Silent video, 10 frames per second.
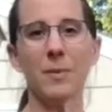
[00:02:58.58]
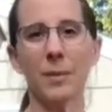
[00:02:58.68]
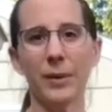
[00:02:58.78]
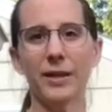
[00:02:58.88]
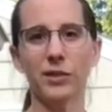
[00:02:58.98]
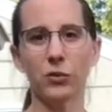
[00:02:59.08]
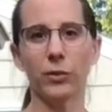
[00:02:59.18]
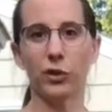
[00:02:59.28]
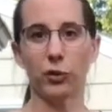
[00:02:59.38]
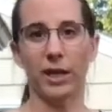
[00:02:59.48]
because it's
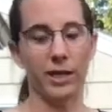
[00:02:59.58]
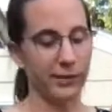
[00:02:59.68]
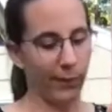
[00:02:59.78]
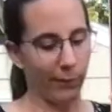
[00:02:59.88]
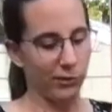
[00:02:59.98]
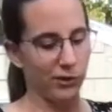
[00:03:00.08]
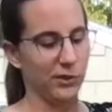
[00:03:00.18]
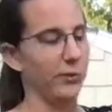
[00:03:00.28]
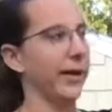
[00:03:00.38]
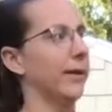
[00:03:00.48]
really tricky. So I would just
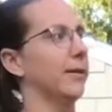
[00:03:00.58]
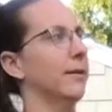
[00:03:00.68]
do like a